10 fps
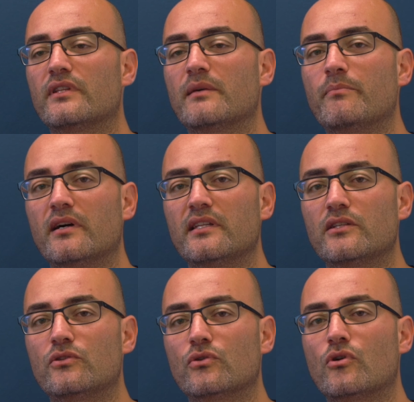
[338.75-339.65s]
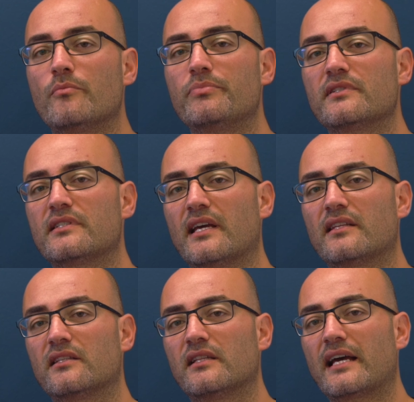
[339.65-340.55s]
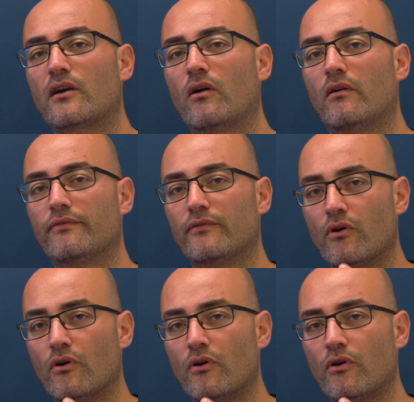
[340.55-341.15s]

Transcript: the body to compensate the lack of